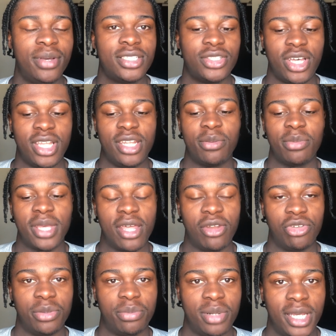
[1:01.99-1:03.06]
So I ended up getting on
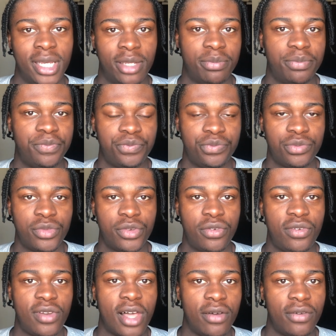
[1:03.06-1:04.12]
the plane,
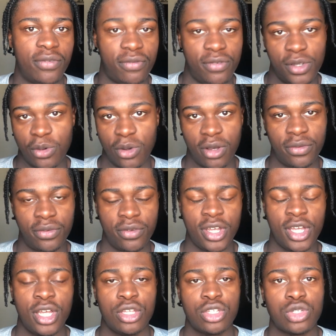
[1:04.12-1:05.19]
fl- flew off.
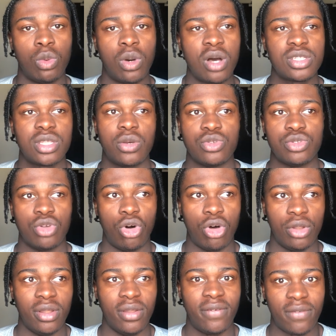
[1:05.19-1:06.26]
So whilst I was
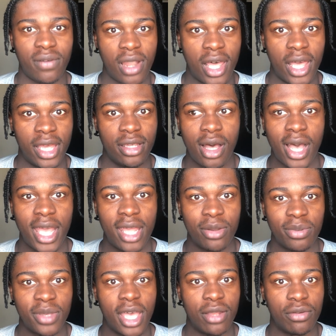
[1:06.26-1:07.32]
on the flight, I ended
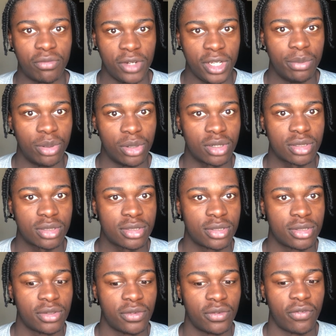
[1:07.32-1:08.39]
up getting rebooked
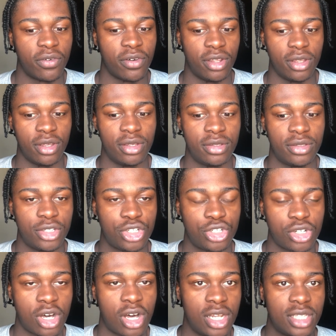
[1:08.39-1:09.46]
for the
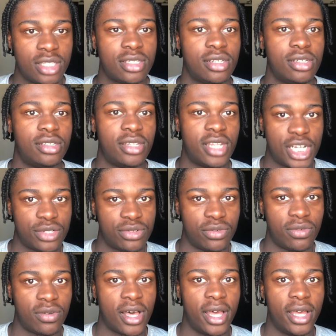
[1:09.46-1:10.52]
Charlotte to Nashville
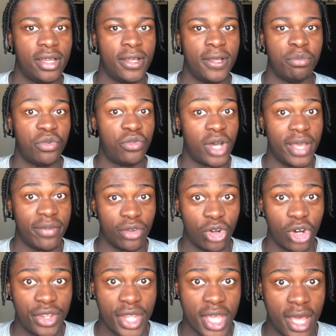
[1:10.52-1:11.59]
flight before I even
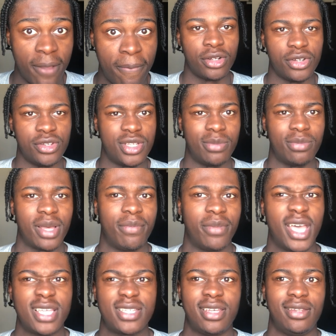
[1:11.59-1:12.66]
got there because I'm, I'm
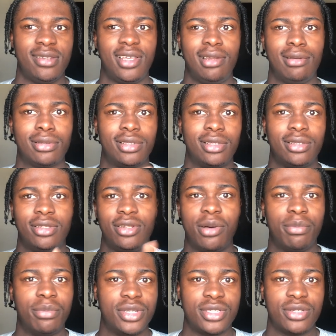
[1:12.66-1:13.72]
guessing they looked at the
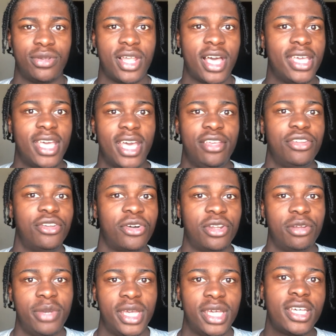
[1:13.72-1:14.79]
numbers and were like, yeah, you're not going
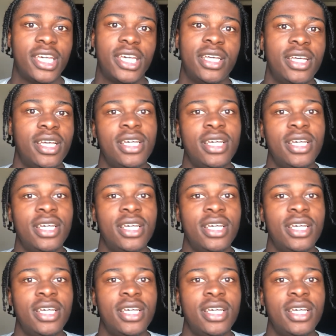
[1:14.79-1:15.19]
to make it.